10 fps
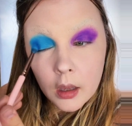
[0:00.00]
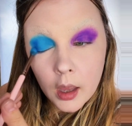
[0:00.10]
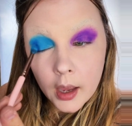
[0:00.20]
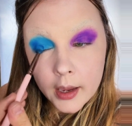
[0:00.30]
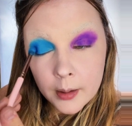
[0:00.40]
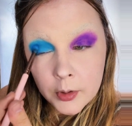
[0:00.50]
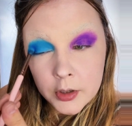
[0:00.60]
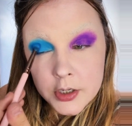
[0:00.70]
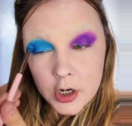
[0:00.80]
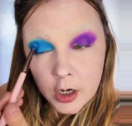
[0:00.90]
I am going
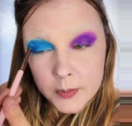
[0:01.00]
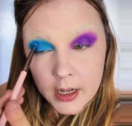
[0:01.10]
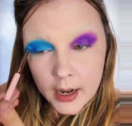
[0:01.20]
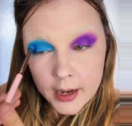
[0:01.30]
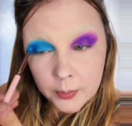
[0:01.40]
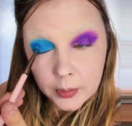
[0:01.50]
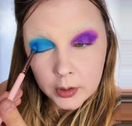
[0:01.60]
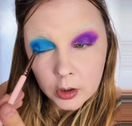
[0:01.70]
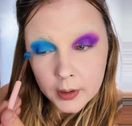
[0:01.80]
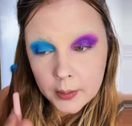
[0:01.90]
to start with a lighter
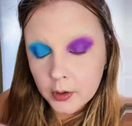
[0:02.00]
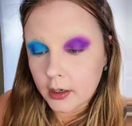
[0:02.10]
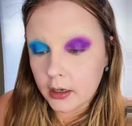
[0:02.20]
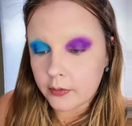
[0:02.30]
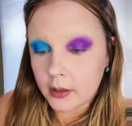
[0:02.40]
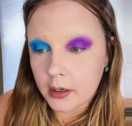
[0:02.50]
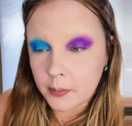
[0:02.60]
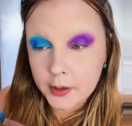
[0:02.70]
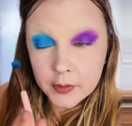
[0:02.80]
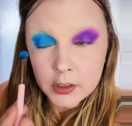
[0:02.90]
blue, but I'm going to give a little
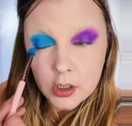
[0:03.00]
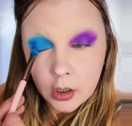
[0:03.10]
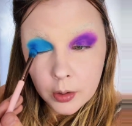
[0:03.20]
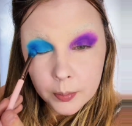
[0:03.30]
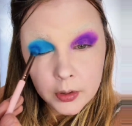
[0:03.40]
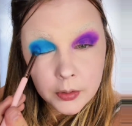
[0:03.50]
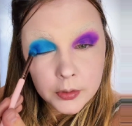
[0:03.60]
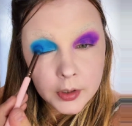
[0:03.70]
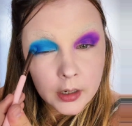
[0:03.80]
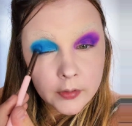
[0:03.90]
bit of a darker blue
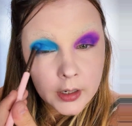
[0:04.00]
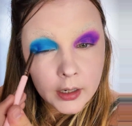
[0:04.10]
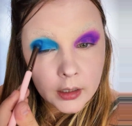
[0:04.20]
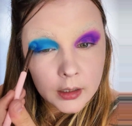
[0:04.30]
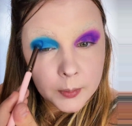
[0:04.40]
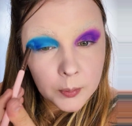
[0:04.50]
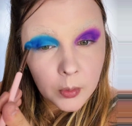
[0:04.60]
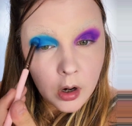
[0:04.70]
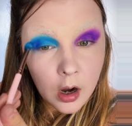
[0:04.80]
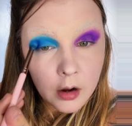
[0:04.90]
to give it like a little bit
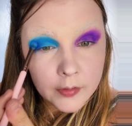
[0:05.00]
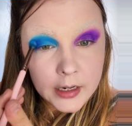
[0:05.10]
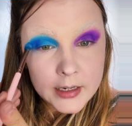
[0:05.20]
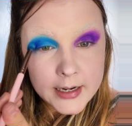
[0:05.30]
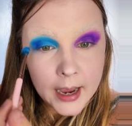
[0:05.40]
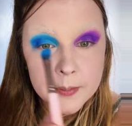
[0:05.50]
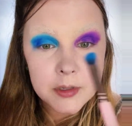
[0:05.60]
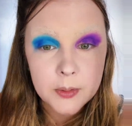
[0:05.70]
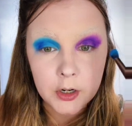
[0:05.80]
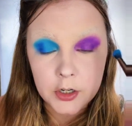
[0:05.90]
more of in-depth.
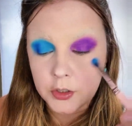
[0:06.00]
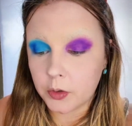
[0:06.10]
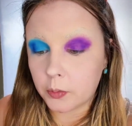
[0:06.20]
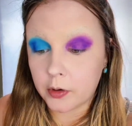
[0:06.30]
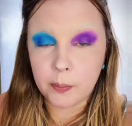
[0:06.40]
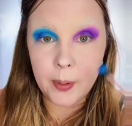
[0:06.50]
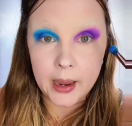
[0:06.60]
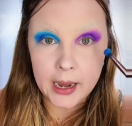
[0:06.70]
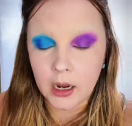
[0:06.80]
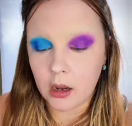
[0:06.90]
So I'm going to do it with
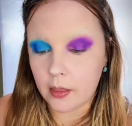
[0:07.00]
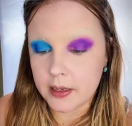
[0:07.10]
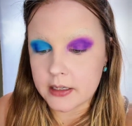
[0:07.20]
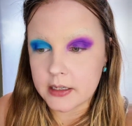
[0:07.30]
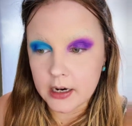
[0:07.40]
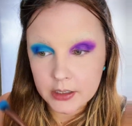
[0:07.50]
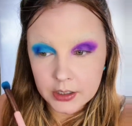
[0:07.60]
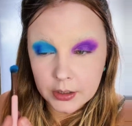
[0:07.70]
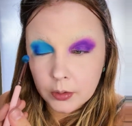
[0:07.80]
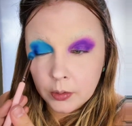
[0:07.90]
pink on this side
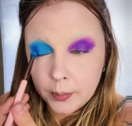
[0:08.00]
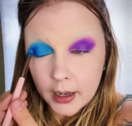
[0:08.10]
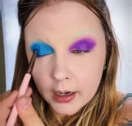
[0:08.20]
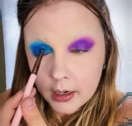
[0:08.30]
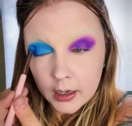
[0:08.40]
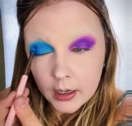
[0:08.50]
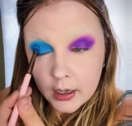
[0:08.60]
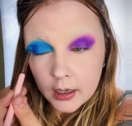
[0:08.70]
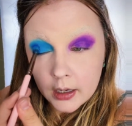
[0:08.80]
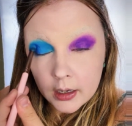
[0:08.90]
too, but
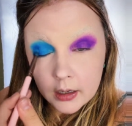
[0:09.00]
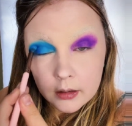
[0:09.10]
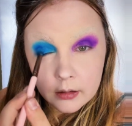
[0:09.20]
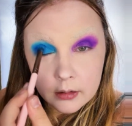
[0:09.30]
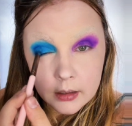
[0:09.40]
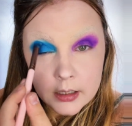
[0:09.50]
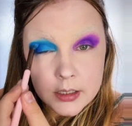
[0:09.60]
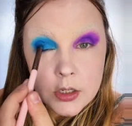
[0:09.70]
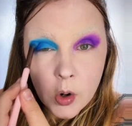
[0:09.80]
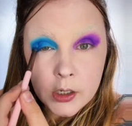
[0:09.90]

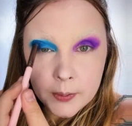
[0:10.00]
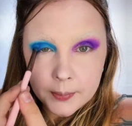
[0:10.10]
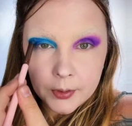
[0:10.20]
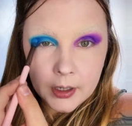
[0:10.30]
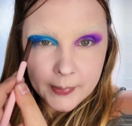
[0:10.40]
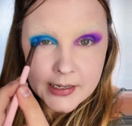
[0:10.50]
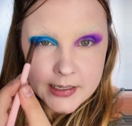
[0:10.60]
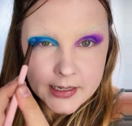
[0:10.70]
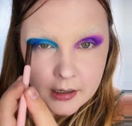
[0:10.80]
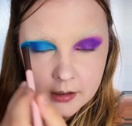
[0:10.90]
it's going to be pretty
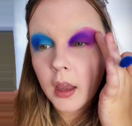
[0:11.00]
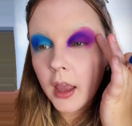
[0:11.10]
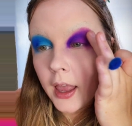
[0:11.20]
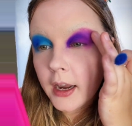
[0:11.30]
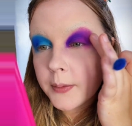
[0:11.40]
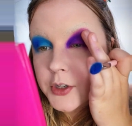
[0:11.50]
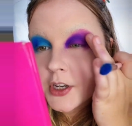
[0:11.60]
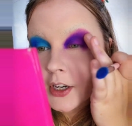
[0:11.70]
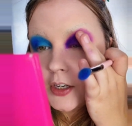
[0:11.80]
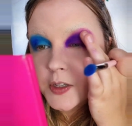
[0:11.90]
messy. And I'm just
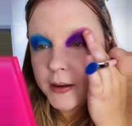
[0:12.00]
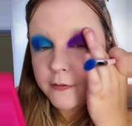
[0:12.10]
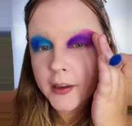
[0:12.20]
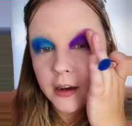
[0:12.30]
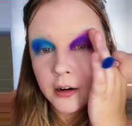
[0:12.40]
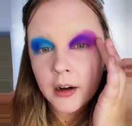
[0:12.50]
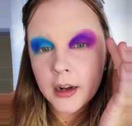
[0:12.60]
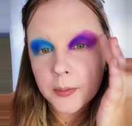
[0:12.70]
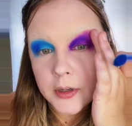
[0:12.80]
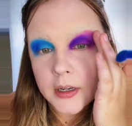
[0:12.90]
going to use my finger and
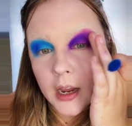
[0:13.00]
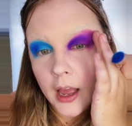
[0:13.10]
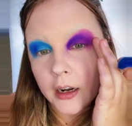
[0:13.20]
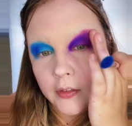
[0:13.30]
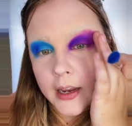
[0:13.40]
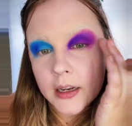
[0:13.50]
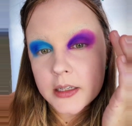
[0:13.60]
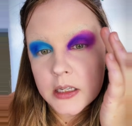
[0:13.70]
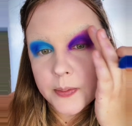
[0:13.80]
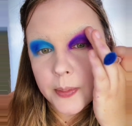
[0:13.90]
I'm going to kind of like
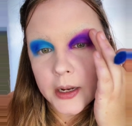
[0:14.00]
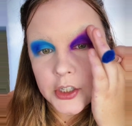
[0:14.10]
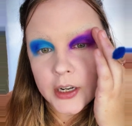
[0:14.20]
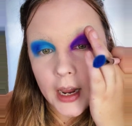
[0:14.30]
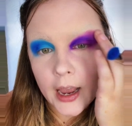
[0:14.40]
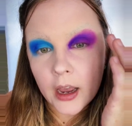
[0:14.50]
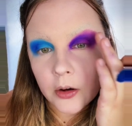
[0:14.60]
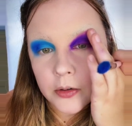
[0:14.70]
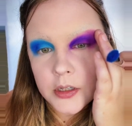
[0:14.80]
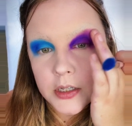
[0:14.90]
smudge it
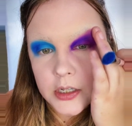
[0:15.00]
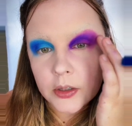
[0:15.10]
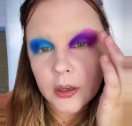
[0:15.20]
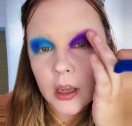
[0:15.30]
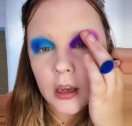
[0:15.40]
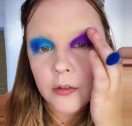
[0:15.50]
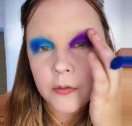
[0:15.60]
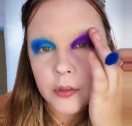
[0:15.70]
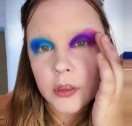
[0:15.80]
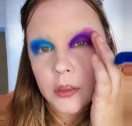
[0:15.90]
out to give
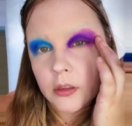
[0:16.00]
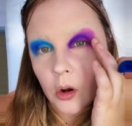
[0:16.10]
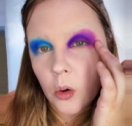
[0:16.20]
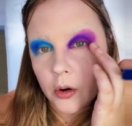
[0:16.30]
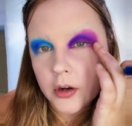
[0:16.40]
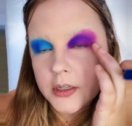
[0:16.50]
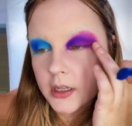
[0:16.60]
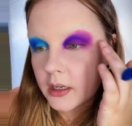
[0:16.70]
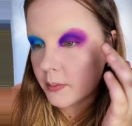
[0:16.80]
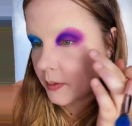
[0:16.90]
the corners a
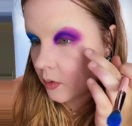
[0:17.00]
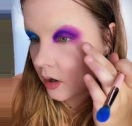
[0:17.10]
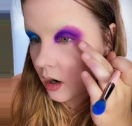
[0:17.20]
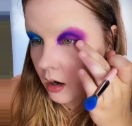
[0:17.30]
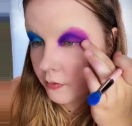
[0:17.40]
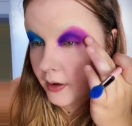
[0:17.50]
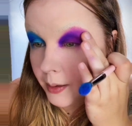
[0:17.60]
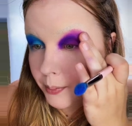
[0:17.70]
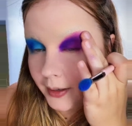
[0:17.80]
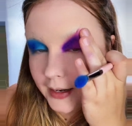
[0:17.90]
little bit more of a
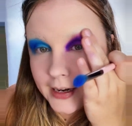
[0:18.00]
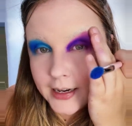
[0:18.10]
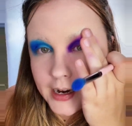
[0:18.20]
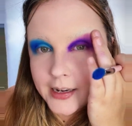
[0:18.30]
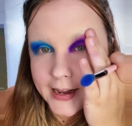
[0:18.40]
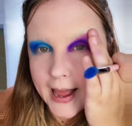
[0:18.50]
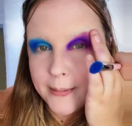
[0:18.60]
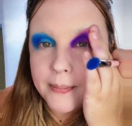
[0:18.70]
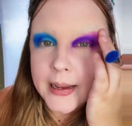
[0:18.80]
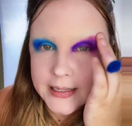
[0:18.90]
blended yet
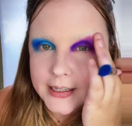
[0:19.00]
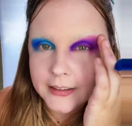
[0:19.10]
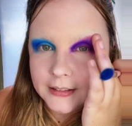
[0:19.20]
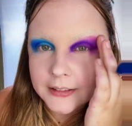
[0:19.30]
messy look.